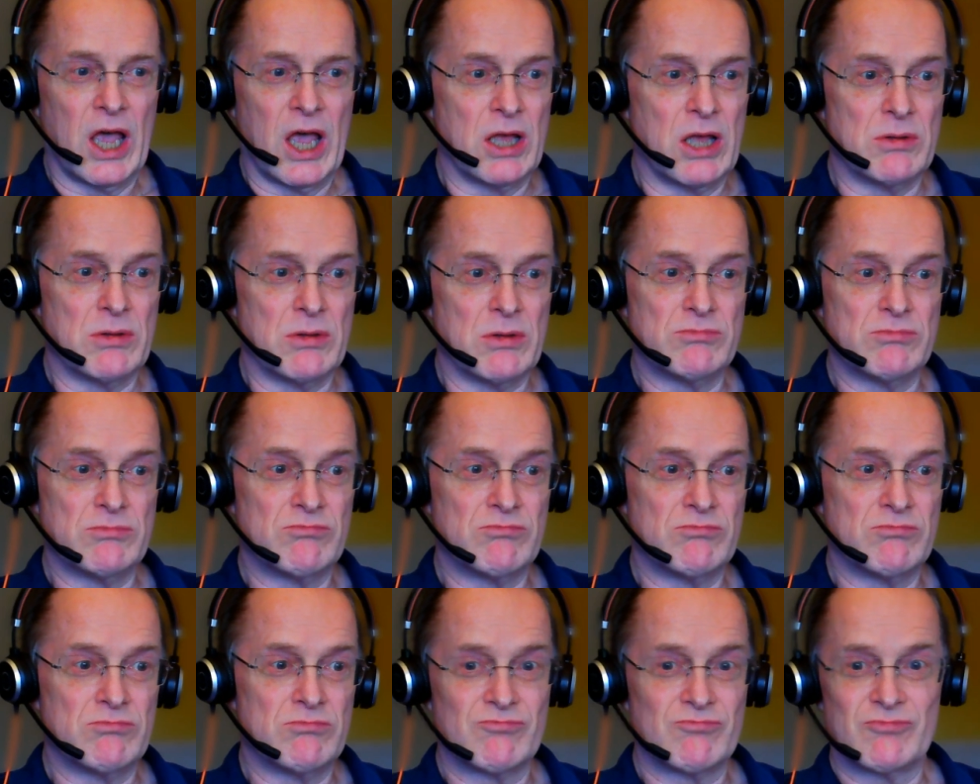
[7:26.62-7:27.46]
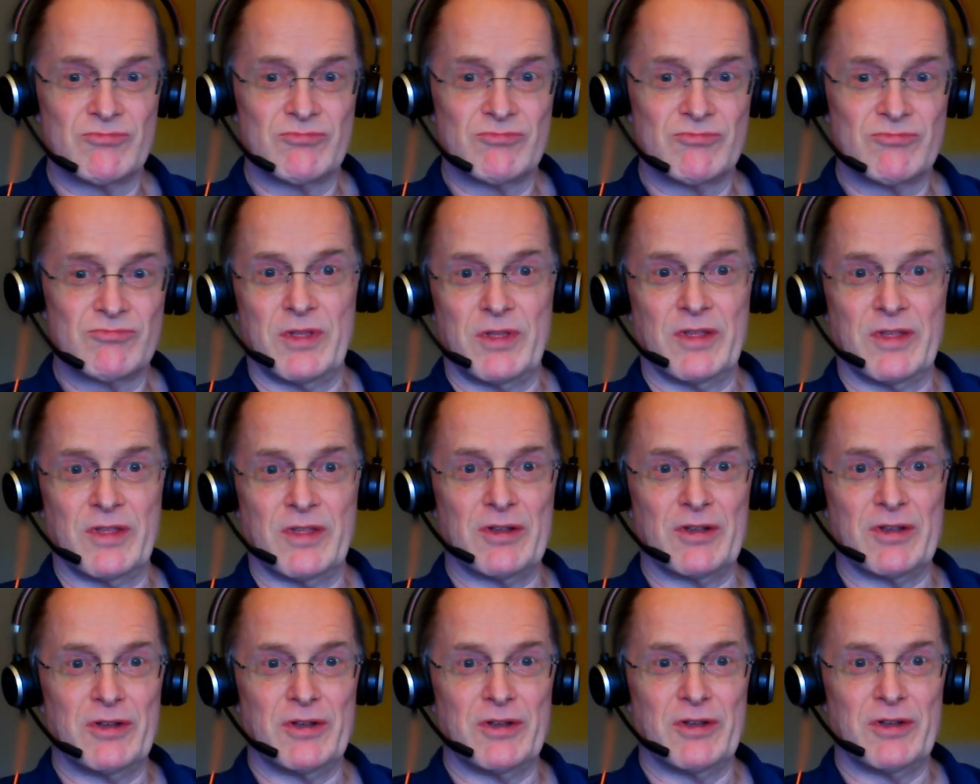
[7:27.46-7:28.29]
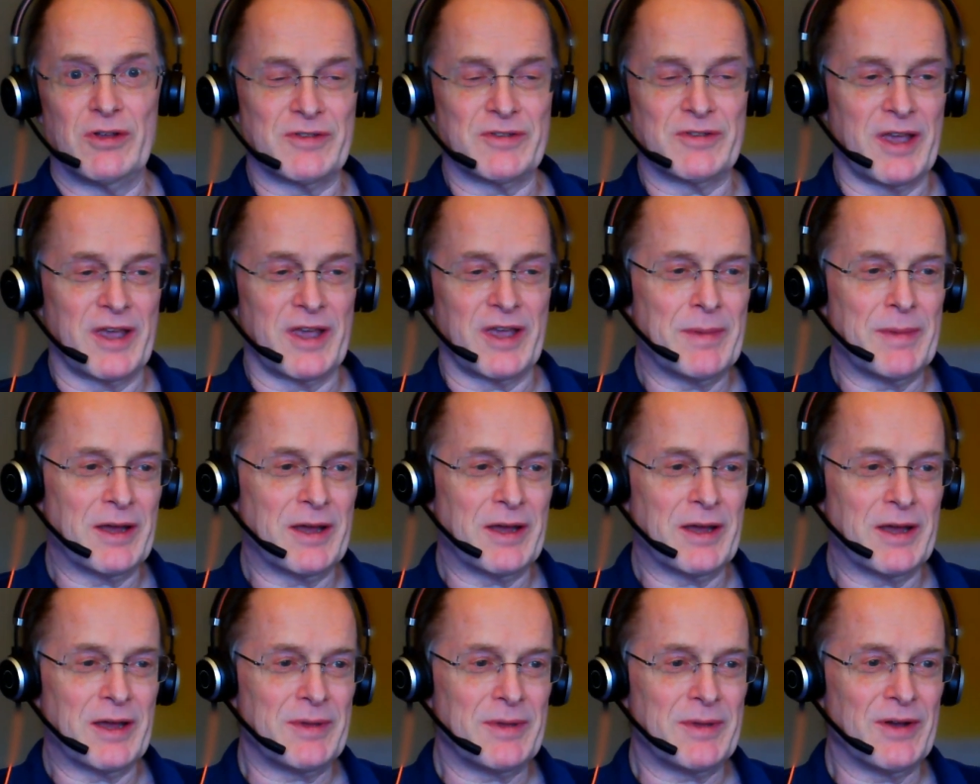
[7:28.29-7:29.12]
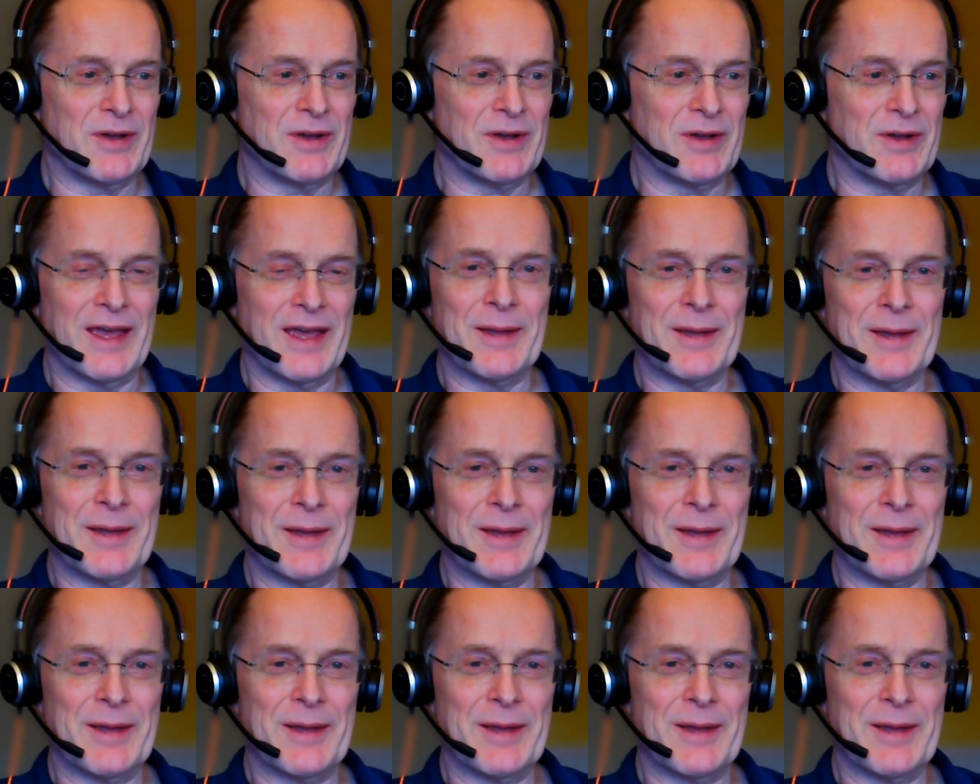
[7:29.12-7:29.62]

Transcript: Don't think there's a lot to say about it beyond that.